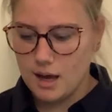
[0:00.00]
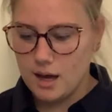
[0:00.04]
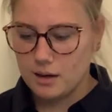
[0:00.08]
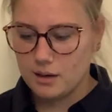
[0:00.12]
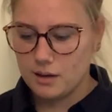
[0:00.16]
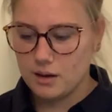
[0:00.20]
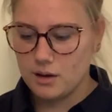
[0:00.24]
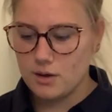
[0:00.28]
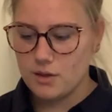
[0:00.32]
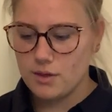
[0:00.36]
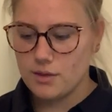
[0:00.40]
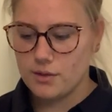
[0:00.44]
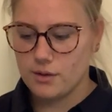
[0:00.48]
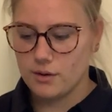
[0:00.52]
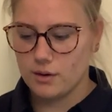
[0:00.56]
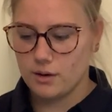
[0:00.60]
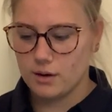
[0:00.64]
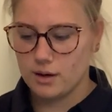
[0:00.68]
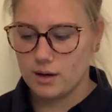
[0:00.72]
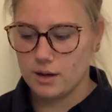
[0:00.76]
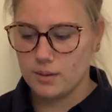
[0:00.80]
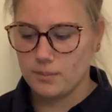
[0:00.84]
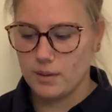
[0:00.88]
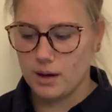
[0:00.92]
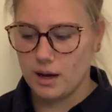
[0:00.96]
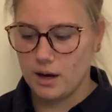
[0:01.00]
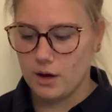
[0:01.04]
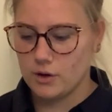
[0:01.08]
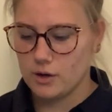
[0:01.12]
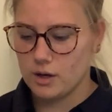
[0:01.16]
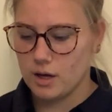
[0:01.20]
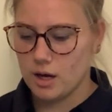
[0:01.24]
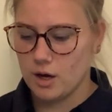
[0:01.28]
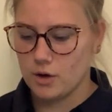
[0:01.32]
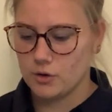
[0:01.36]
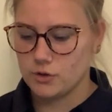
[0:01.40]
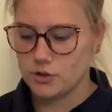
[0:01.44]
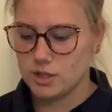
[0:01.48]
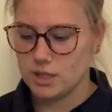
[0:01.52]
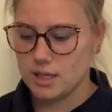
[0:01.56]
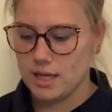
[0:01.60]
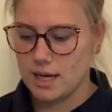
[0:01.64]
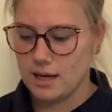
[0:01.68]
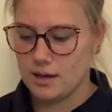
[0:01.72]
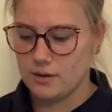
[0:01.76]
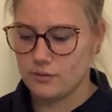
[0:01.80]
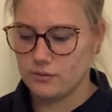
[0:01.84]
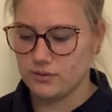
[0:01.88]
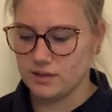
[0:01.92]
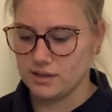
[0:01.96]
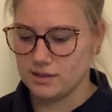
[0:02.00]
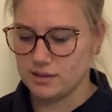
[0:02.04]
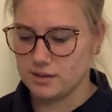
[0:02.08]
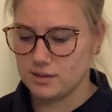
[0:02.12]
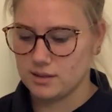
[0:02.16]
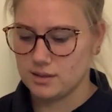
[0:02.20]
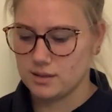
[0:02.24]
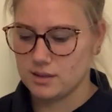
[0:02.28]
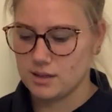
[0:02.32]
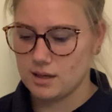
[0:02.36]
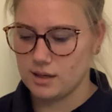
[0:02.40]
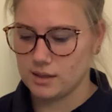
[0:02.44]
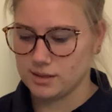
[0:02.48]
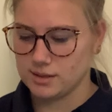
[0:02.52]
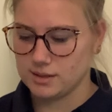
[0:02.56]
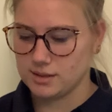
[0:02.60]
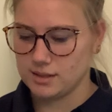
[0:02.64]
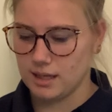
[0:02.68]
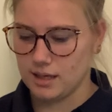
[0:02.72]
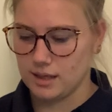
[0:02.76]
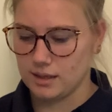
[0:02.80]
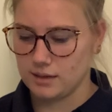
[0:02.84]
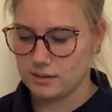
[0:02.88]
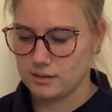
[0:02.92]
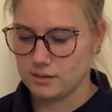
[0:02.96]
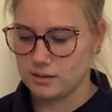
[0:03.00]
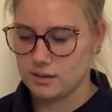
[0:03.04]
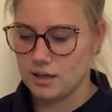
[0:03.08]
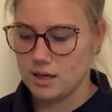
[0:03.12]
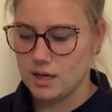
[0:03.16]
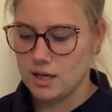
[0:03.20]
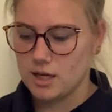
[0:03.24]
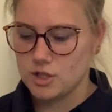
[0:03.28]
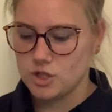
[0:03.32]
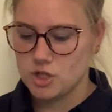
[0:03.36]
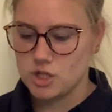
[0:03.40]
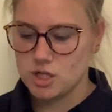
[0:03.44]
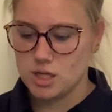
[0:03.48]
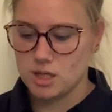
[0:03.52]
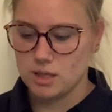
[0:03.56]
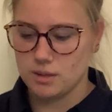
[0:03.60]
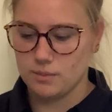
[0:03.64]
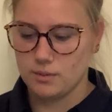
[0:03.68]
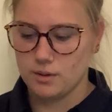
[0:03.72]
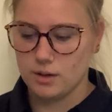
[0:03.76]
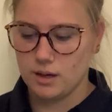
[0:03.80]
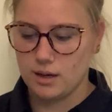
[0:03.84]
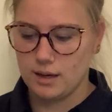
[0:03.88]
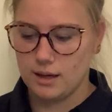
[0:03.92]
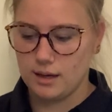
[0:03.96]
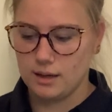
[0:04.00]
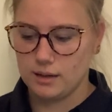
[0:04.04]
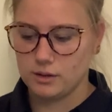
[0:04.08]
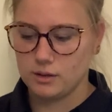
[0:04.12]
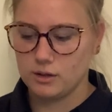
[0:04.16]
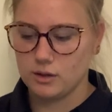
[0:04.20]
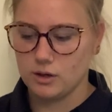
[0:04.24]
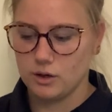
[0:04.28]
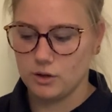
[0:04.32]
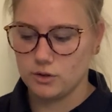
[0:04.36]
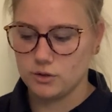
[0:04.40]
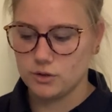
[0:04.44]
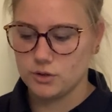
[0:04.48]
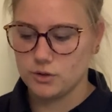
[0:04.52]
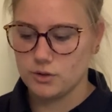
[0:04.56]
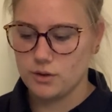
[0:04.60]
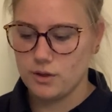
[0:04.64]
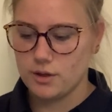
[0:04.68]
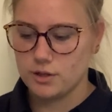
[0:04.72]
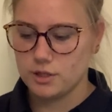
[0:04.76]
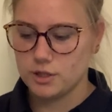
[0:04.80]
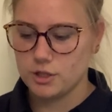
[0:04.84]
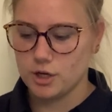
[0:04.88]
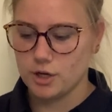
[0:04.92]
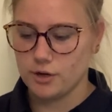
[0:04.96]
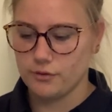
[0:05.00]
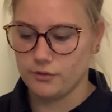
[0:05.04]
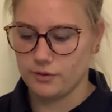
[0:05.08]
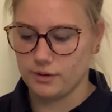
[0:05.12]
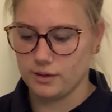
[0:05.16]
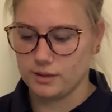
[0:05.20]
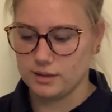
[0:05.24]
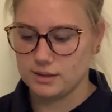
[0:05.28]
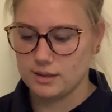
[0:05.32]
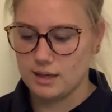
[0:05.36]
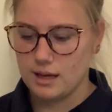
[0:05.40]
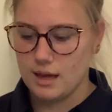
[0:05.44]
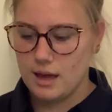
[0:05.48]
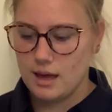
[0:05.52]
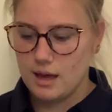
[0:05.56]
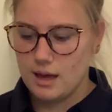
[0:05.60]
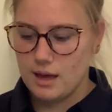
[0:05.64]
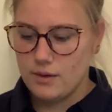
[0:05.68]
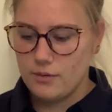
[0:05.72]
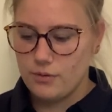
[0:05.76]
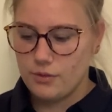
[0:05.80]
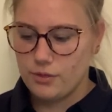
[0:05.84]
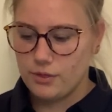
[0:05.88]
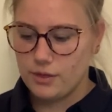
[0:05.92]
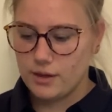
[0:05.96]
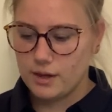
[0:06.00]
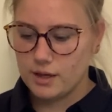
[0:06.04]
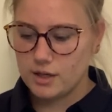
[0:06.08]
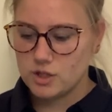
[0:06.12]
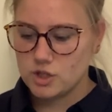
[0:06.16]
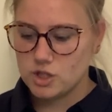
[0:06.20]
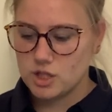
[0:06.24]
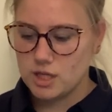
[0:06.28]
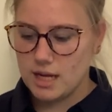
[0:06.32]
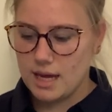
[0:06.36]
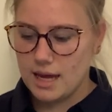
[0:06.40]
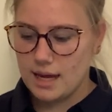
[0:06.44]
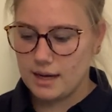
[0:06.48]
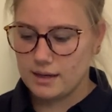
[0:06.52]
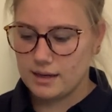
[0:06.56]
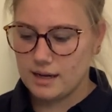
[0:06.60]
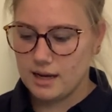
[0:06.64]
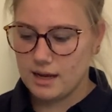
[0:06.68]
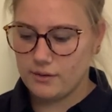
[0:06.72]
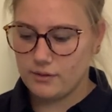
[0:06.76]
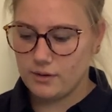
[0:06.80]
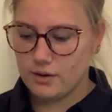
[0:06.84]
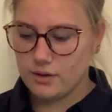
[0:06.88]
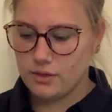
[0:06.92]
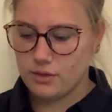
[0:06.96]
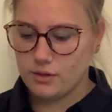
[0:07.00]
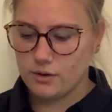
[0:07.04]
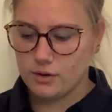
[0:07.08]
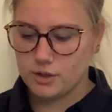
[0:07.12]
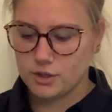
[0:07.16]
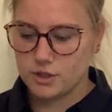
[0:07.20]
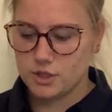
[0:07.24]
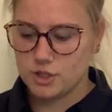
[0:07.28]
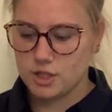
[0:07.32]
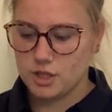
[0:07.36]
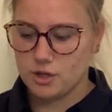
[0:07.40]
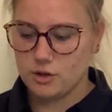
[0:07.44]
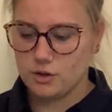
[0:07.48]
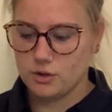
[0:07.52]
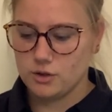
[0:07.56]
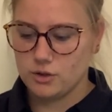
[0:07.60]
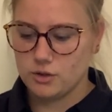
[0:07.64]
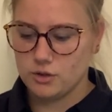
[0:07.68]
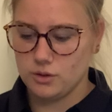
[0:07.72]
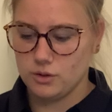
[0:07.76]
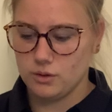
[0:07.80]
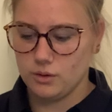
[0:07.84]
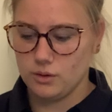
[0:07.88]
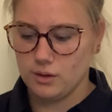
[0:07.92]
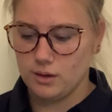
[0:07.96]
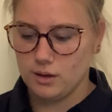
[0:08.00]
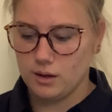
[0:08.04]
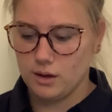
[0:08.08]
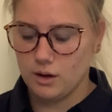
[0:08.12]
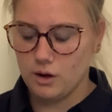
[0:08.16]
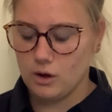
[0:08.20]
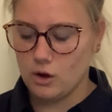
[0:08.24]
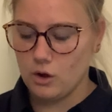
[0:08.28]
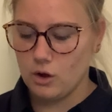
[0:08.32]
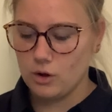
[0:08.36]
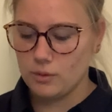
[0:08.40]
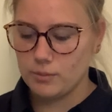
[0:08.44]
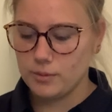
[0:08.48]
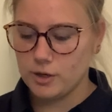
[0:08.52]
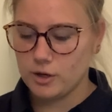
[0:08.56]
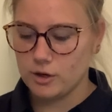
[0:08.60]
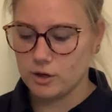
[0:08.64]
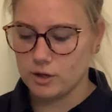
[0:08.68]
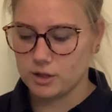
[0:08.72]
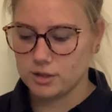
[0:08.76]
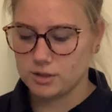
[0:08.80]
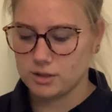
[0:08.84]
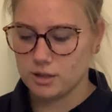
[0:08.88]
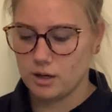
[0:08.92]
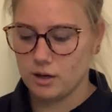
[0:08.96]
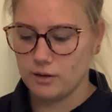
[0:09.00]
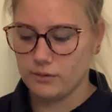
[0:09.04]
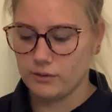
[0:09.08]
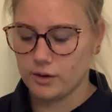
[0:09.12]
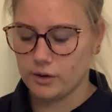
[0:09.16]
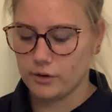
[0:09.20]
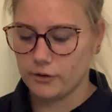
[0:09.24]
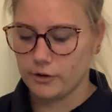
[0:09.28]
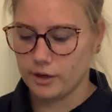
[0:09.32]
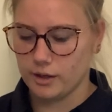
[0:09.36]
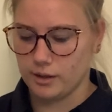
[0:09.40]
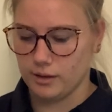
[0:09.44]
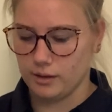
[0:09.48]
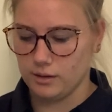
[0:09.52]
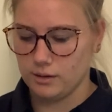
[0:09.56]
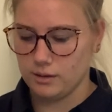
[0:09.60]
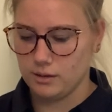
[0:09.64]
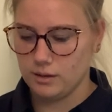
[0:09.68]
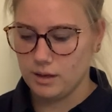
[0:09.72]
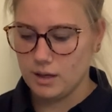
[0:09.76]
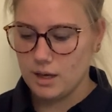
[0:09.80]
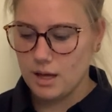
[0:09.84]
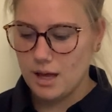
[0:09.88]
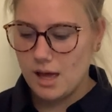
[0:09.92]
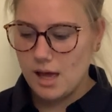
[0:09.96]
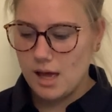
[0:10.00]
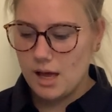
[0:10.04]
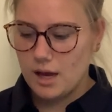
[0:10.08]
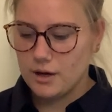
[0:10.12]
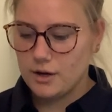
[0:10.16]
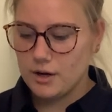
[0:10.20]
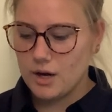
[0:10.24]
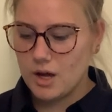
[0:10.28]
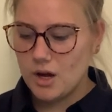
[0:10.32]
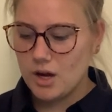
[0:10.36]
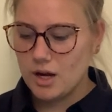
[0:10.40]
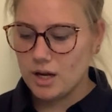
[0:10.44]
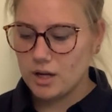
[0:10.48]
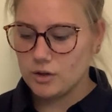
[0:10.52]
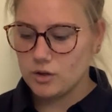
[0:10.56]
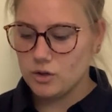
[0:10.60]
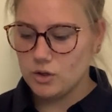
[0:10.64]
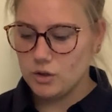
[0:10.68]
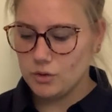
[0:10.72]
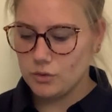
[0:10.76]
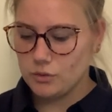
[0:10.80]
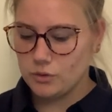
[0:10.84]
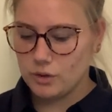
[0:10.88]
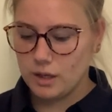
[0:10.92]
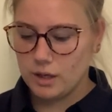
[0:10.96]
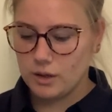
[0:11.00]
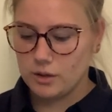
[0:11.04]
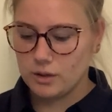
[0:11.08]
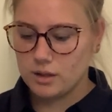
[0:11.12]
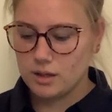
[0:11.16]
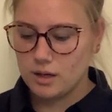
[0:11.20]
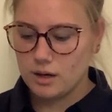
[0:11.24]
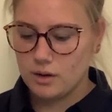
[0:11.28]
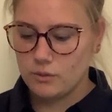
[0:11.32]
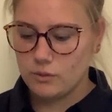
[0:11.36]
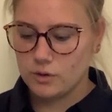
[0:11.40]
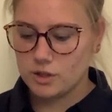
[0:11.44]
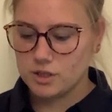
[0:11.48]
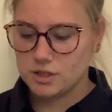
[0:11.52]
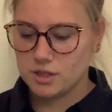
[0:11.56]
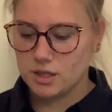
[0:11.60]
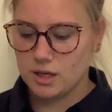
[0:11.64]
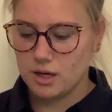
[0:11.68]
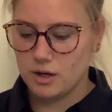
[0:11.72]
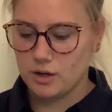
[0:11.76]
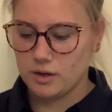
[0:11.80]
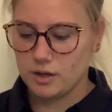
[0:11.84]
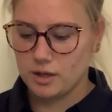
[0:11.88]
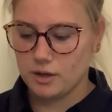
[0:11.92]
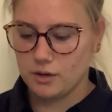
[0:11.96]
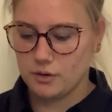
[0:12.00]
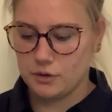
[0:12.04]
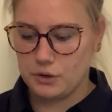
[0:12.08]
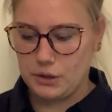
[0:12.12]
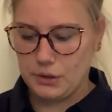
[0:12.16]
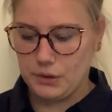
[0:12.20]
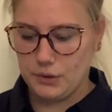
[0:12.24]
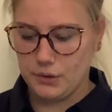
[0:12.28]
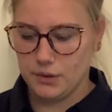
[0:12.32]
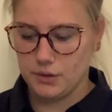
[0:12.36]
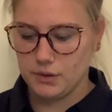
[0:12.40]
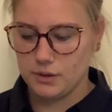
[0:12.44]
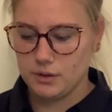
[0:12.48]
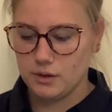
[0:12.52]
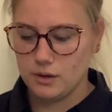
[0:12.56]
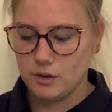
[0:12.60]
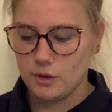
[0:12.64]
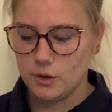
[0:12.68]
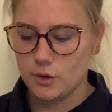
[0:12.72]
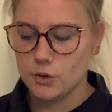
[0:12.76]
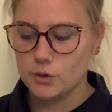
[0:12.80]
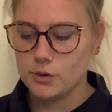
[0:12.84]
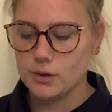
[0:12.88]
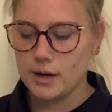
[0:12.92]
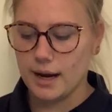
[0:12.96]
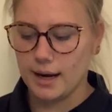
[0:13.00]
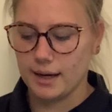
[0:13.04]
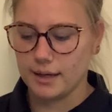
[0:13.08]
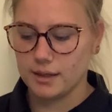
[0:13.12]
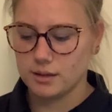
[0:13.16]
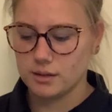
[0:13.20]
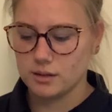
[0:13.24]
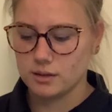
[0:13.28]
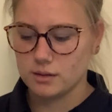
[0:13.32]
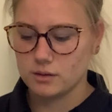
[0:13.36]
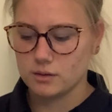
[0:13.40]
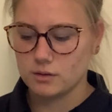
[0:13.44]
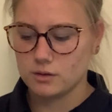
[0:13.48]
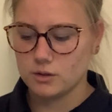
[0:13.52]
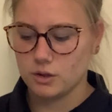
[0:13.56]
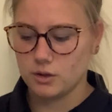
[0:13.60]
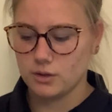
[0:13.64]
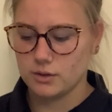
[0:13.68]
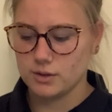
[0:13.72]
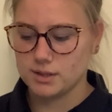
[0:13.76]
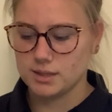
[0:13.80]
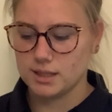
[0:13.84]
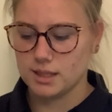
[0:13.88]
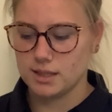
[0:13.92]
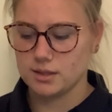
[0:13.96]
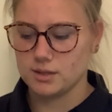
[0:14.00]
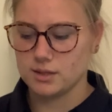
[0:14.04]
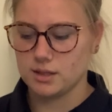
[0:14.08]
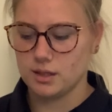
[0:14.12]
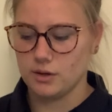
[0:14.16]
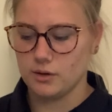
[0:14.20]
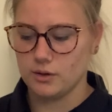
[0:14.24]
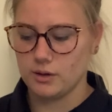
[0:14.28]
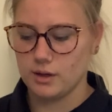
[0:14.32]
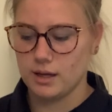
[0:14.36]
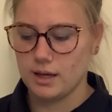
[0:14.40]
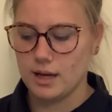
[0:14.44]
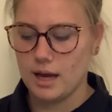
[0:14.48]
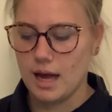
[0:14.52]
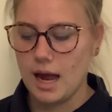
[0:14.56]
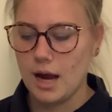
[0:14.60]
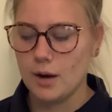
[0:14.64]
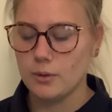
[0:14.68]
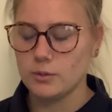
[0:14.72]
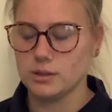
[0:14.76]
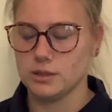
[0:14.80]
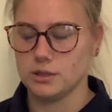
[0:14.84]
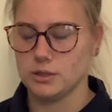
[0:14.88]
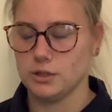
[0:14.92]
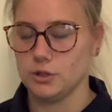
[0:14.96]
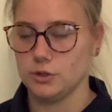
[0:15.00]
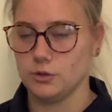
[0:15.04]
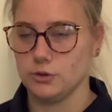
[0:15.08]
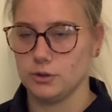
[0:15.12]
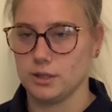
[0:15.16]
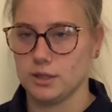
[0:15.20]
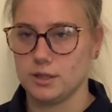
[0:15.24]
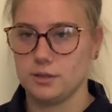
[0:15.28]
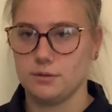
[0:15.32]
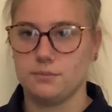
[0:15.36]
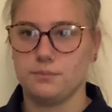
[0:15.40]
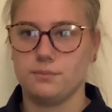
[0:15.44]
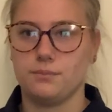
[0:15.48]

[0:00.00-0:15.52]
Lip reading: Carol thought about how she had visited a sunk ship and gone to the surface. Things she had never thought she could do, all because of Ariel. Now her new friend was counting on her. All right, Carol said slowly, I will do it.